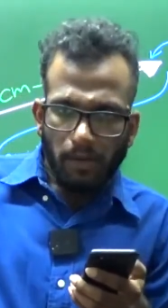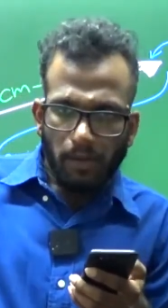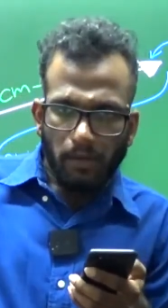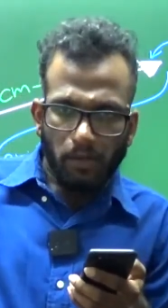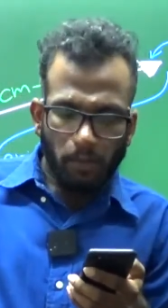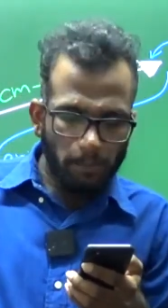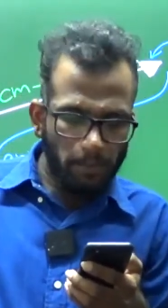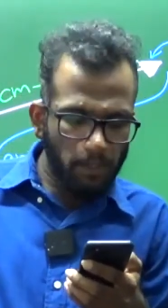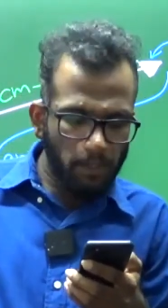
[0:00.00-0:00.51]

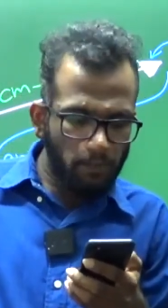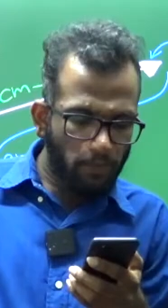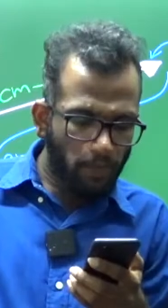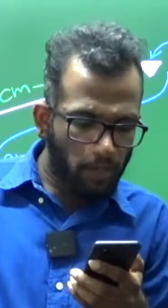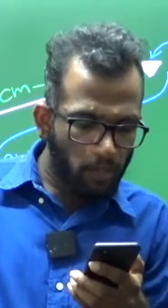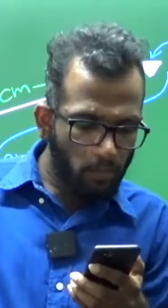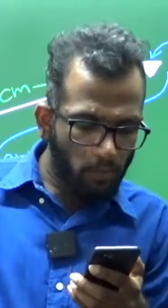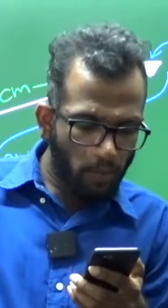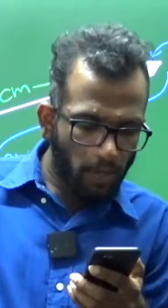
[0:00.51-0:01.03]
topic
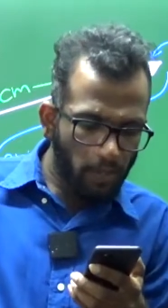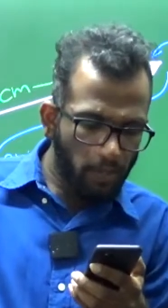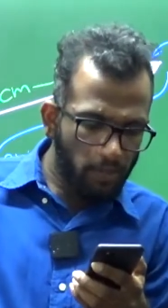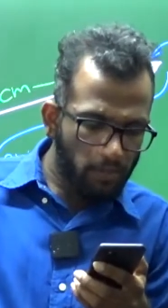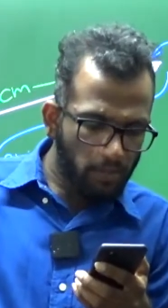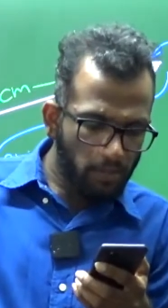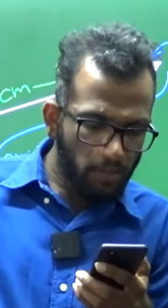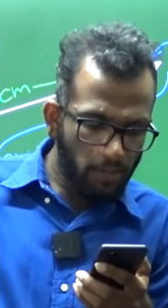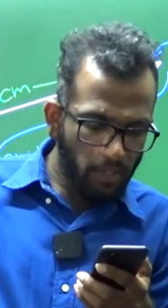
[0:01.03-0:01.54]
5.1,
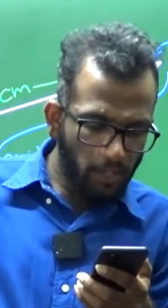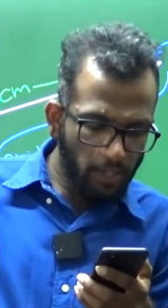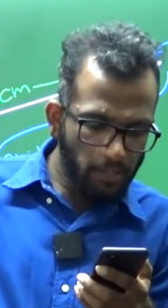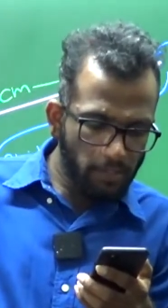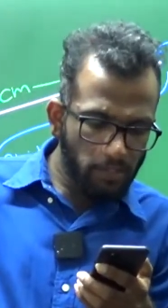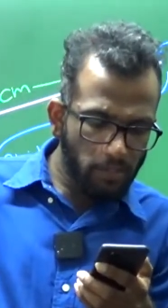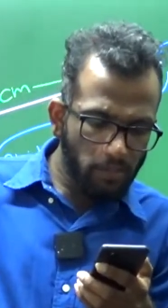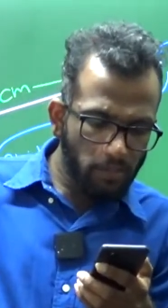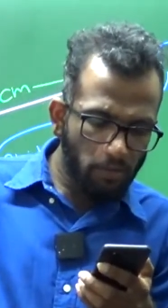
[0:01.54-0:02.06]
the
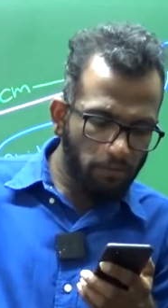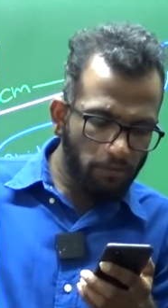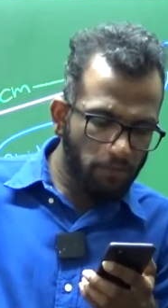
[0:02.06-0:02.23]
nature of